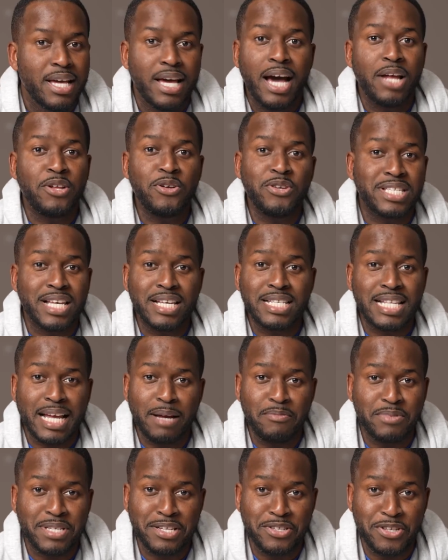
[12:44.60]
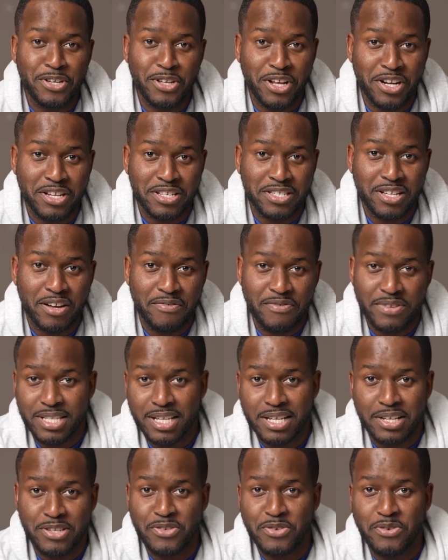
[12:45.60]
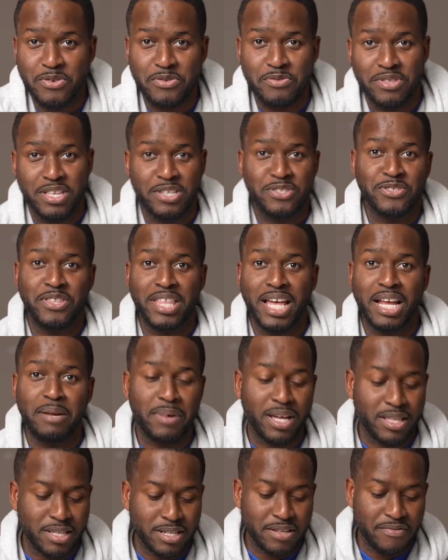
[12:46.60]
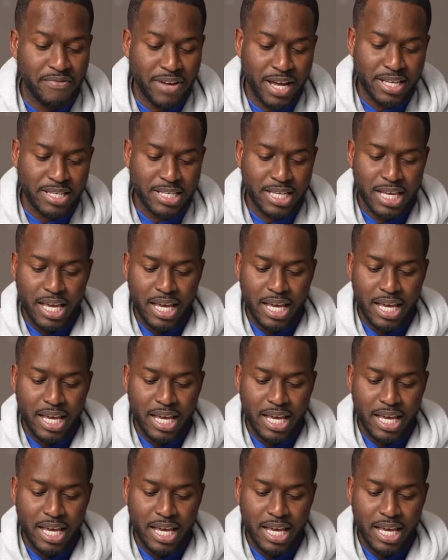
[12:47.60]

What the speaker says: I know it sounds like I'm selling you a lot of stuff and telling you this or that about the device.